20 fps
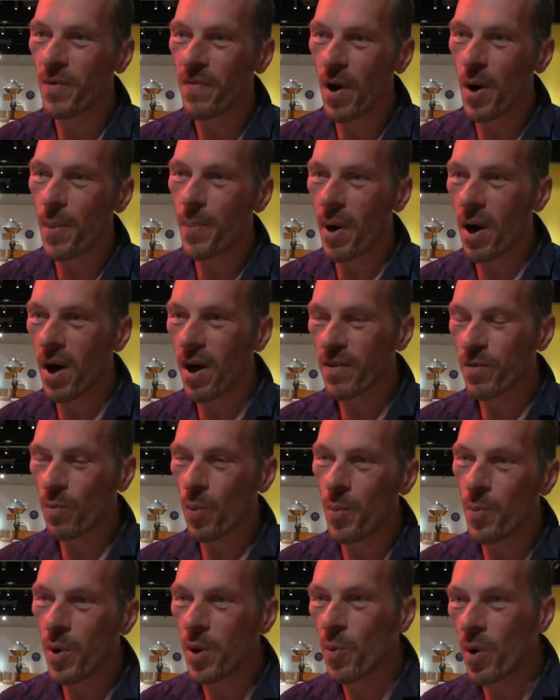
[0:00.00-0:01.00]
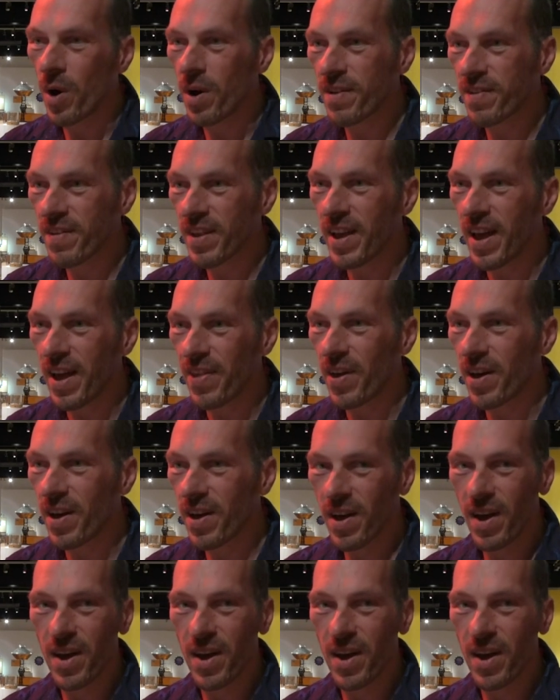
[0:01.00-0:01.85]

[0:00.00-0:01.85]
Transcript: of our parts when we work together,